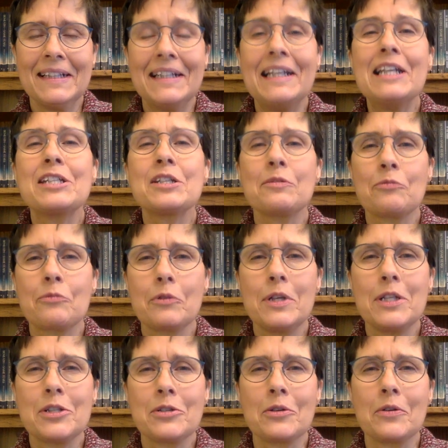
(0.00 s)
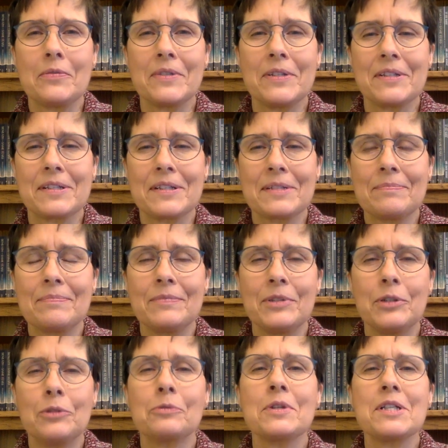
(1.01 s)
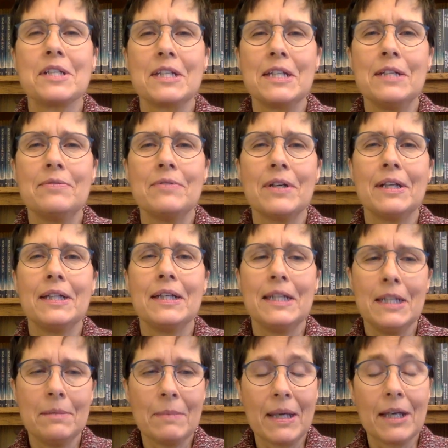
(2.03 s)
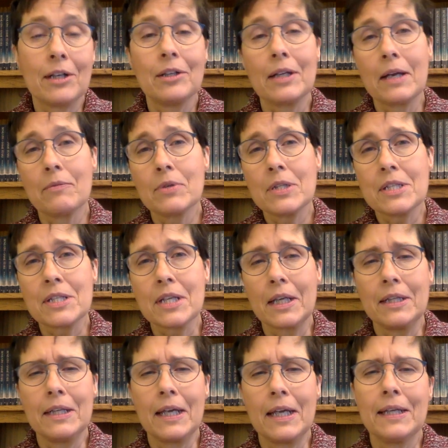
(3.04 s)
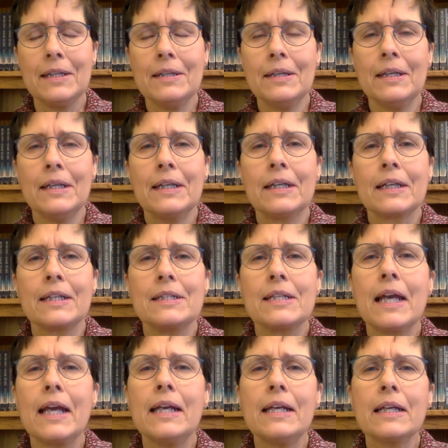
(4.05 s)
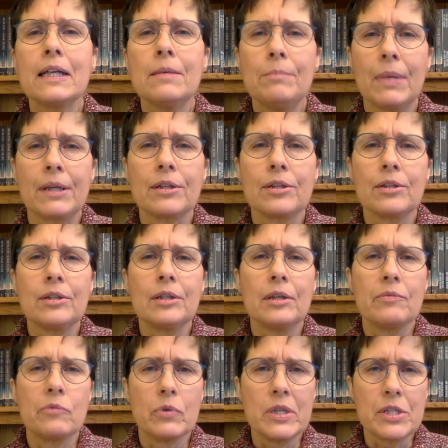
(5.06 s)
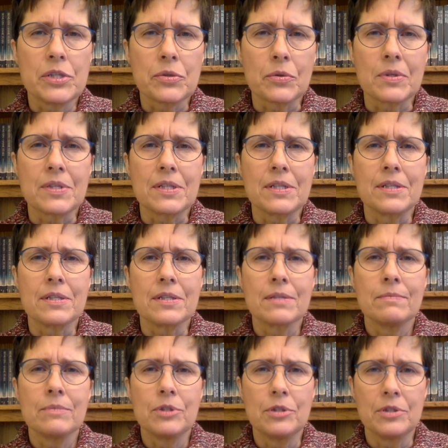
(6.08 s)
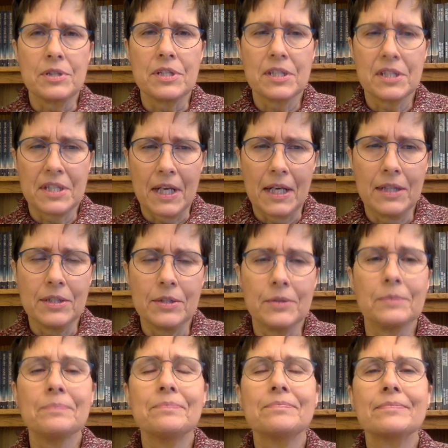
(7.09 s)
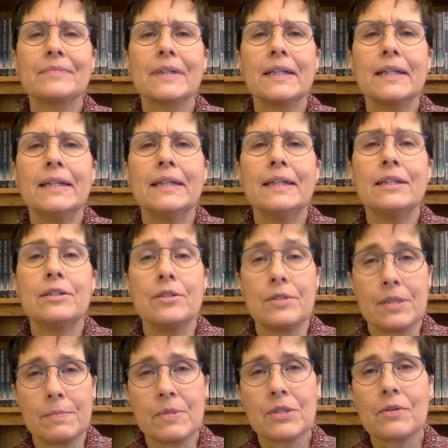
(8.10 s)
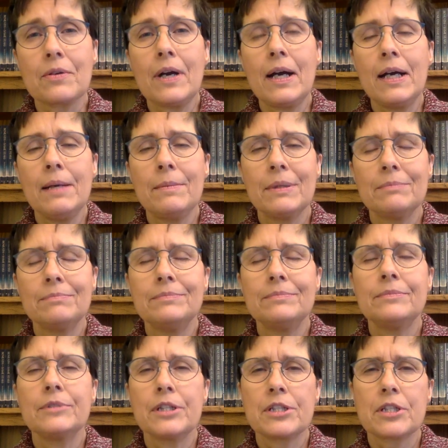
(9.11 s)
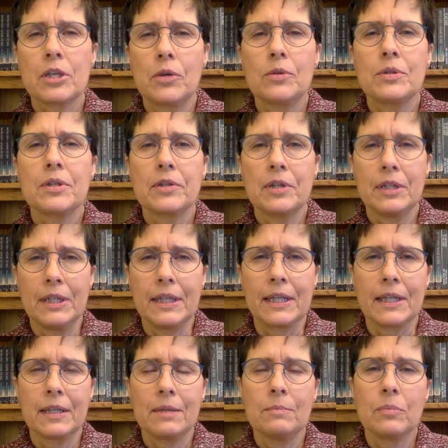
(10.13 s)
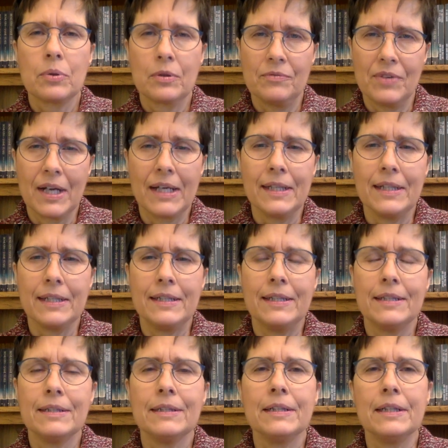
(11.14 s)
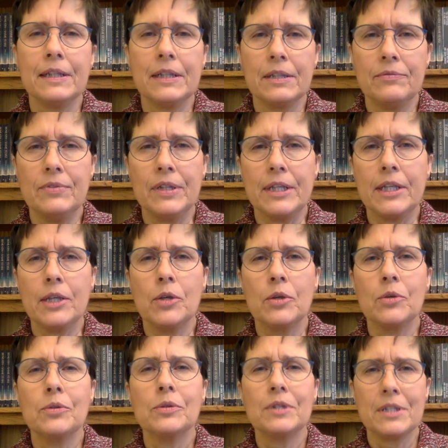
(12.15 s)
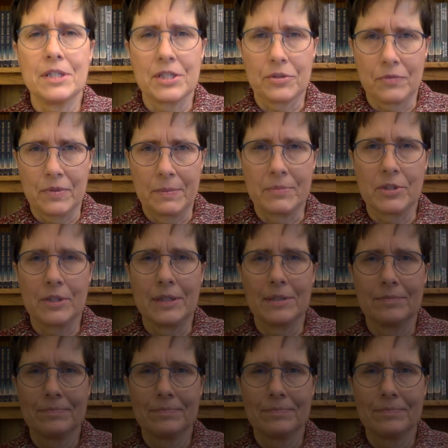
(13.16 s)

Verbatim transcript: It's a free service you'll receive an email every Sunday containing a bundle of resources to sustain you. To subscribe, just go to the link provided in the video description.